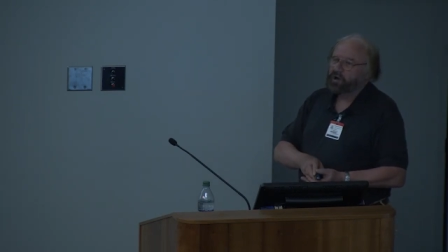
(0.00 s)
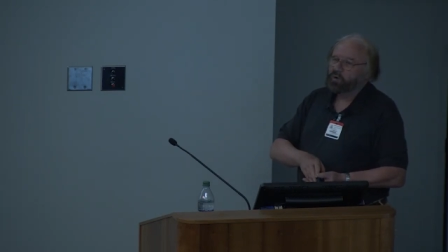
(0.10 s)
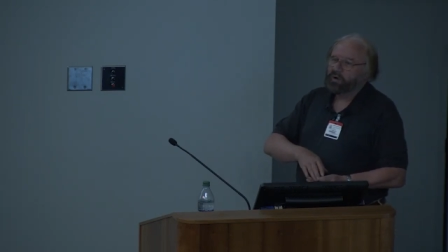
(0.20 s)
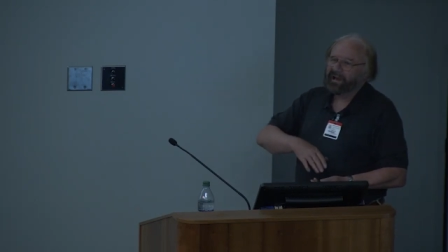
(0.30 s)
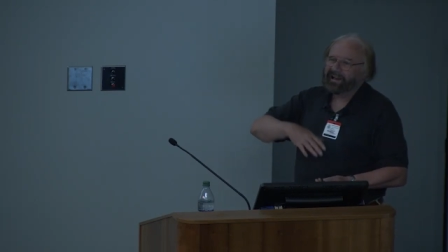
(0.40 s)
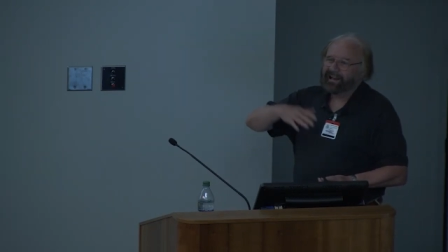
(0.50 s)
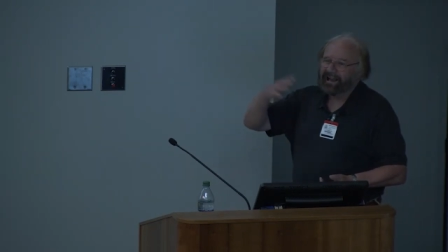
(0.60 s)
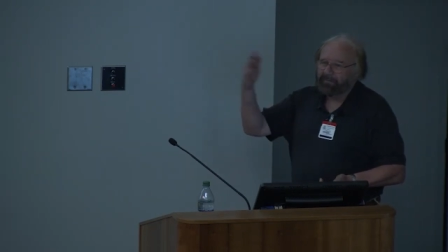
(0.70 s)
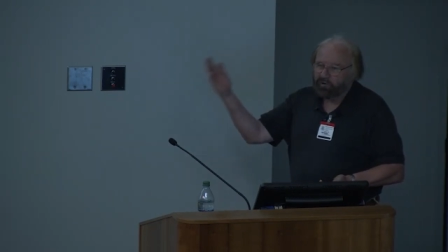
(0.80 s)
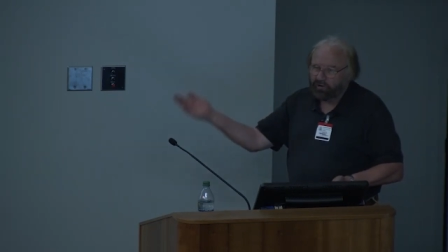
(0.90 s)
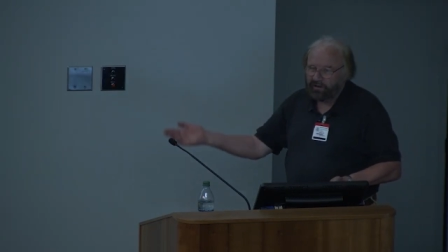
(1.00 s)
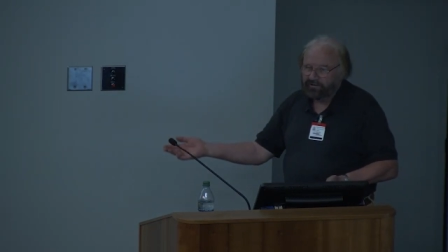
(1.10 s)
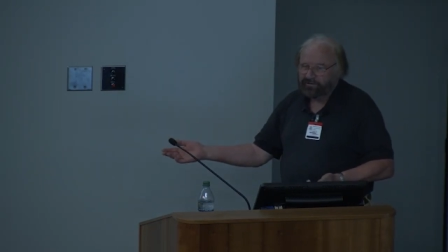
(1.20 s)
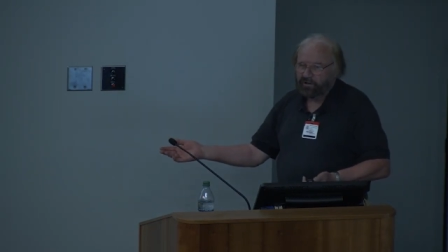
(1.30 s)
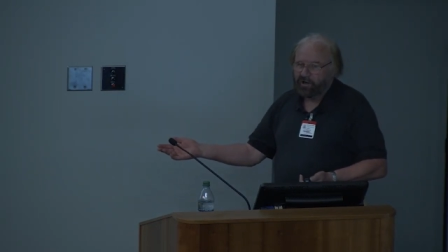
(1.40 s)
We
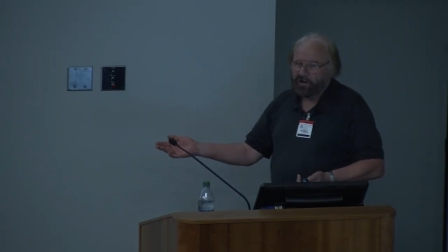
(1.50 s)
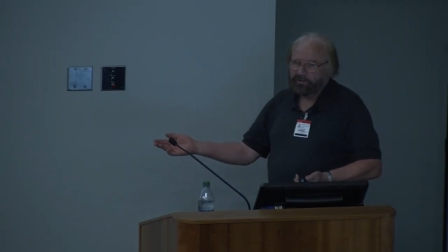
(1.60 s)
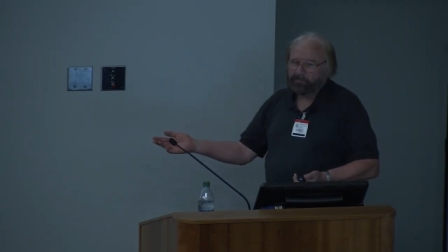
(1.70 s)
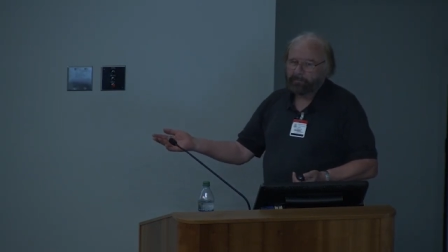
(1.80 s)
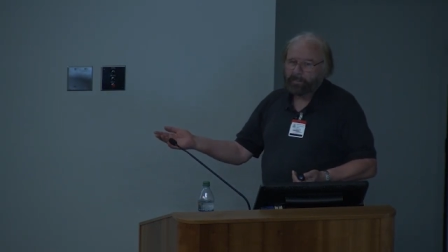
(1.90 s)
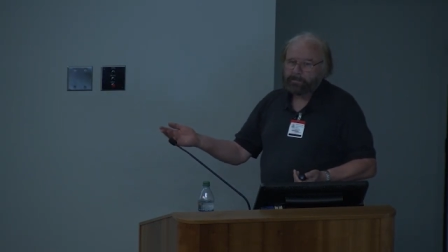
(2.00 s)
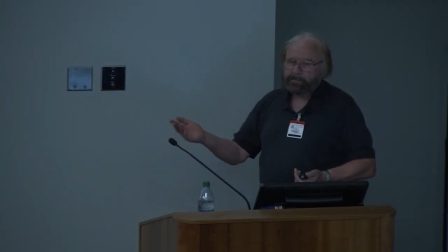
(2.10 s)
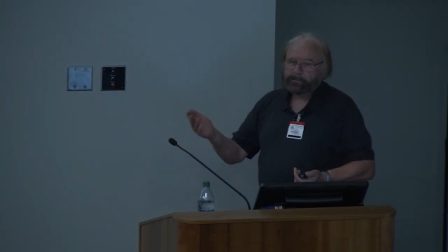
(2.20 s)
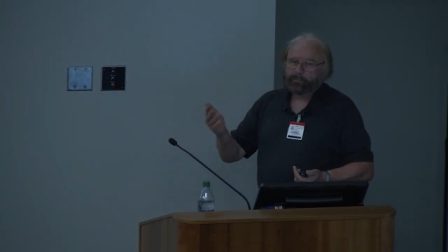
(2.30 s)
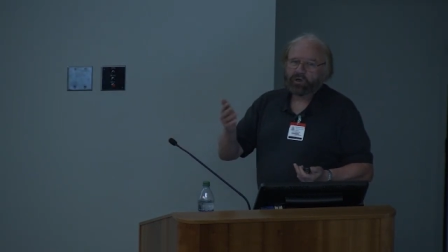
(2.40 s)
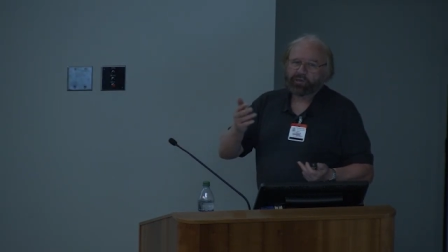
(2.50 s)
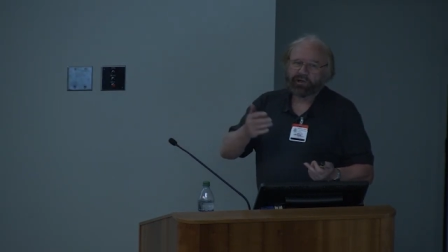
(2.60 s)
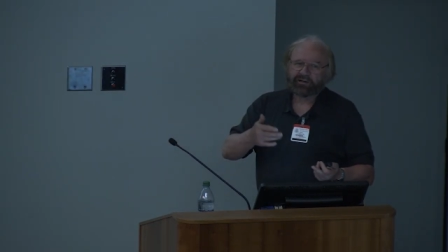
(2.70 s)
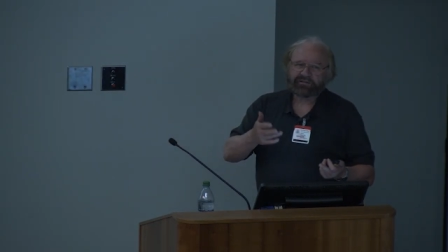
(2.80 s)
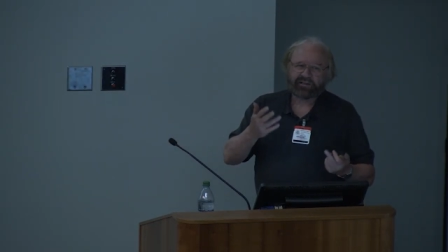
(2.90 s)
elaborate on
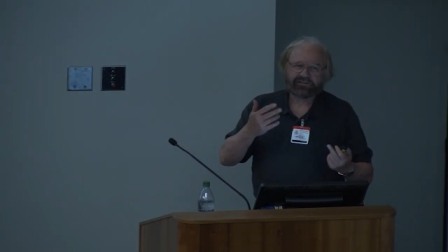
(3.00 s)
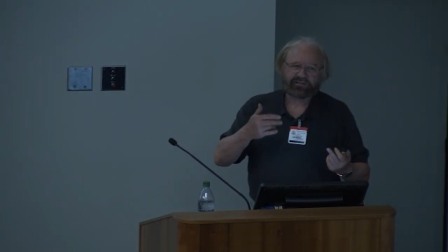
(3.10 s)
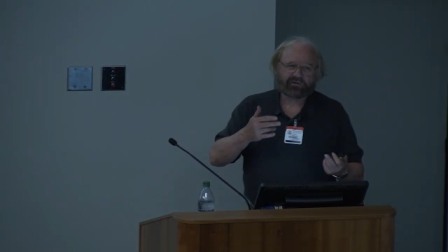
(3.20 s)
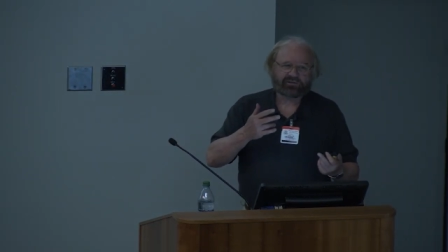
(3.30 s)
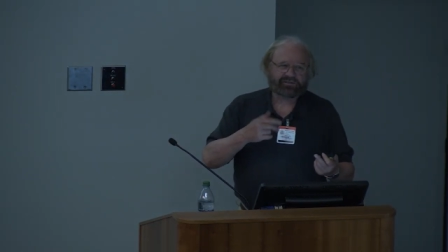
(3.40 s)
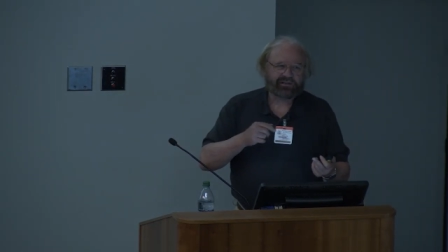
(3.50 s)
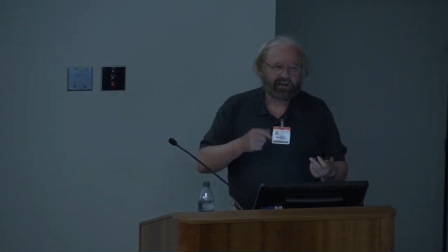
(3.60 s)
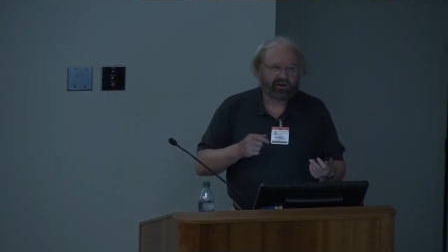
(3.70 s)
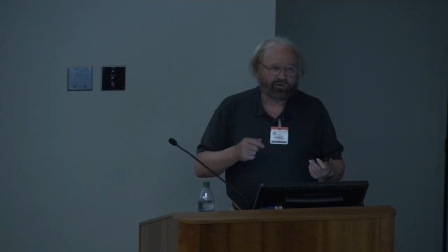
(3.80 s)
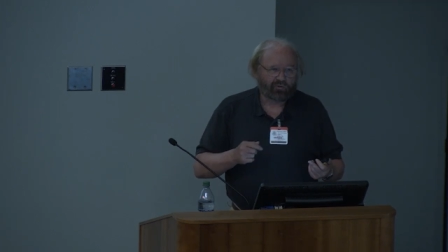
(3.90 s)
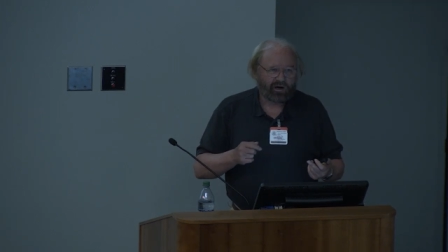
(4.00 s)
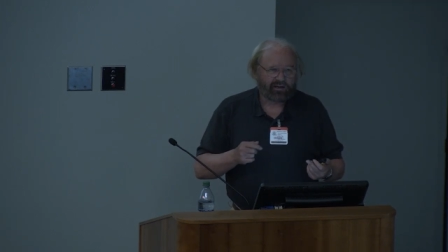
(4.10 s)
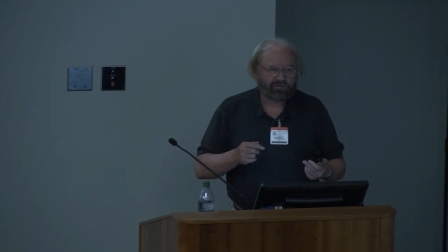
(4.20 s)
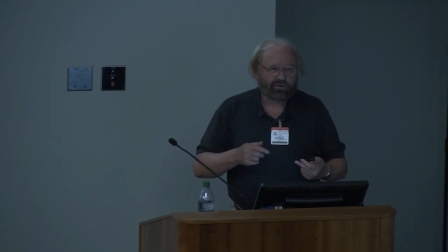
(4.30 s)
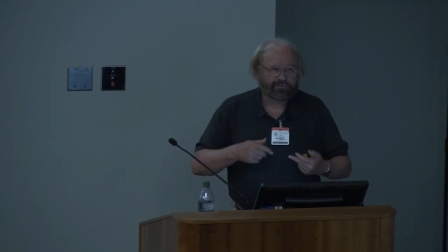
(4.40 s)
things that students say and
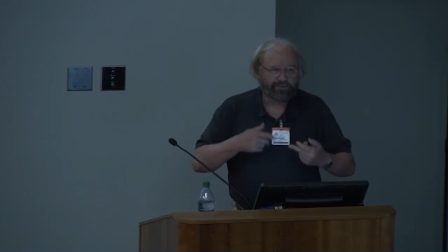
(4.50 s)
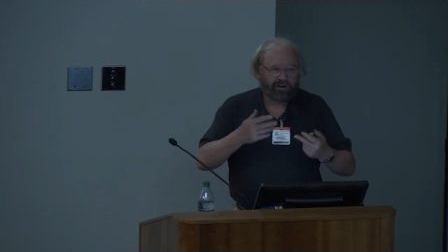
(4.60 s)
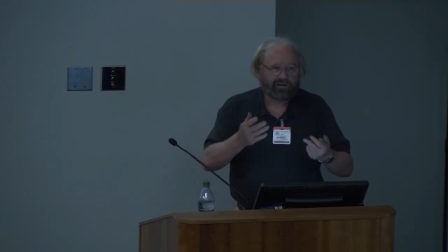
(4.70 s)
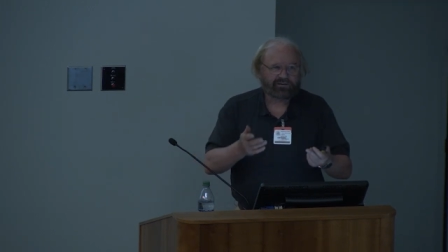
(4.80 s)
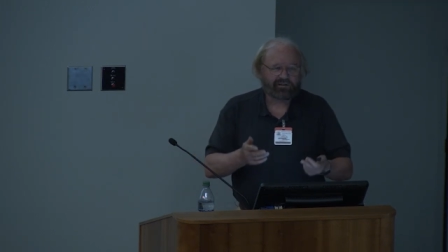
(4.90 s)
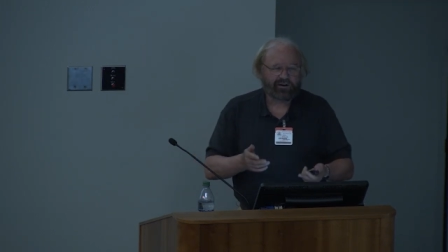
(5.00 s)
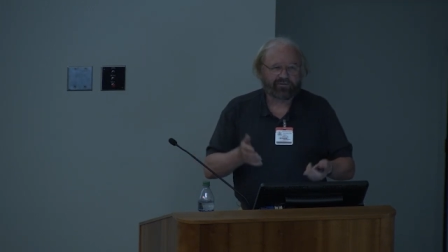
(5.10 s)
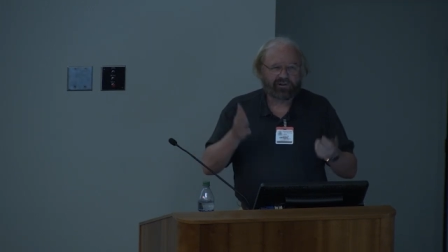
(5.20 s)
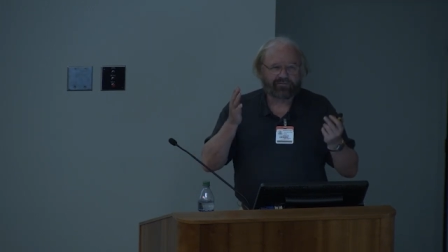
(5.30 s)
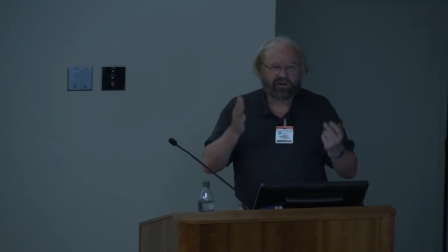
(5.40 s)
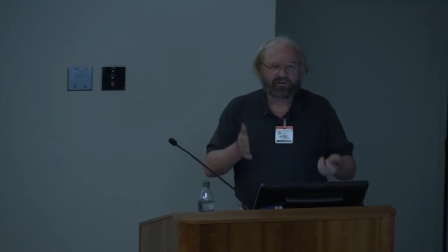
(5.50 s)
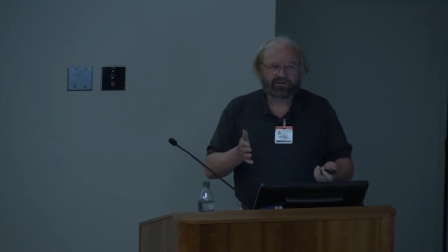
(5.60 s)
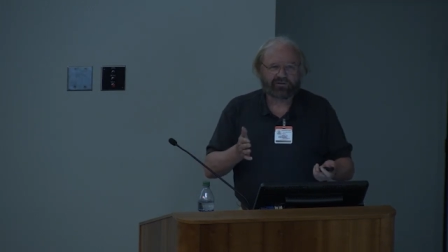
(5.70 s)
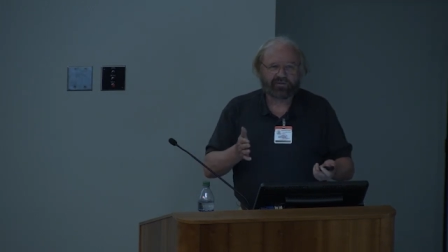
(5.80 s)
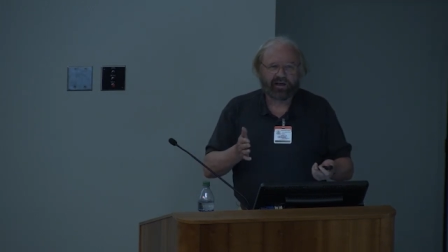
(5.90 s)
write. We feed in stuff. And the
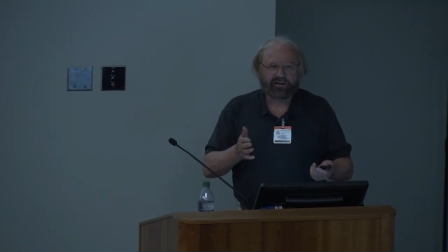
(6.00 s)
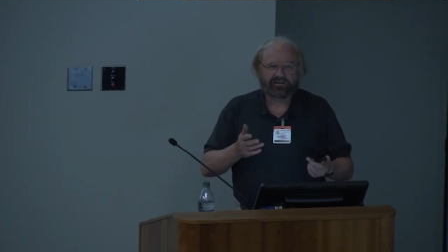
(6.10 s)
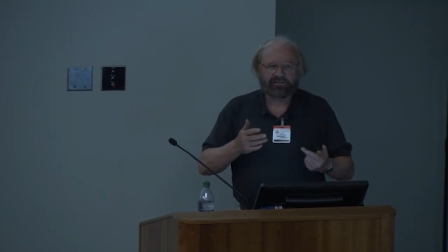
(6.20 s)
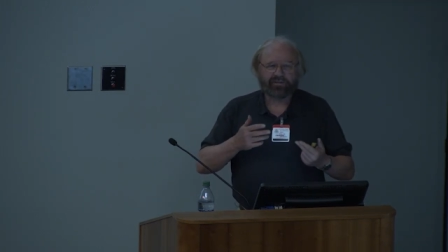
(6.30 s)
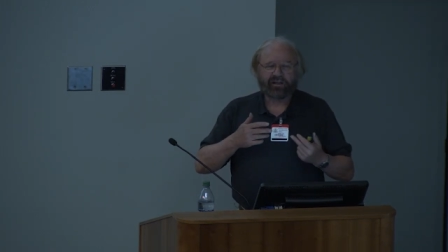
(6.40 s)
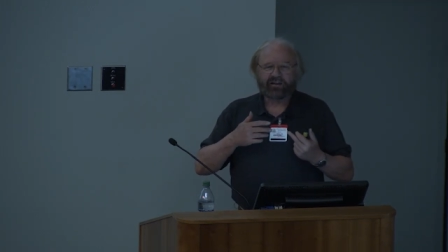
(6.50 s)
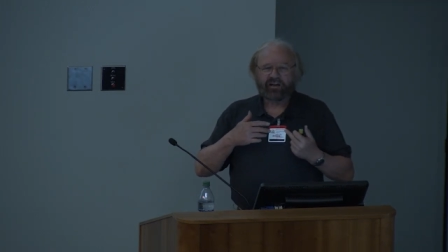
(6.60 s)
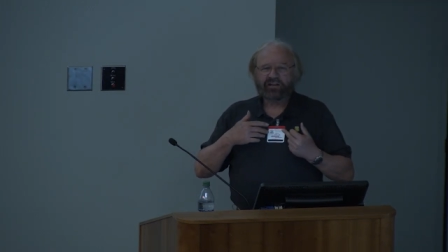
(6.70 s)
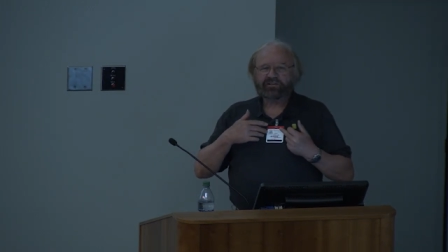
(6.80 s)
advantage of that is if they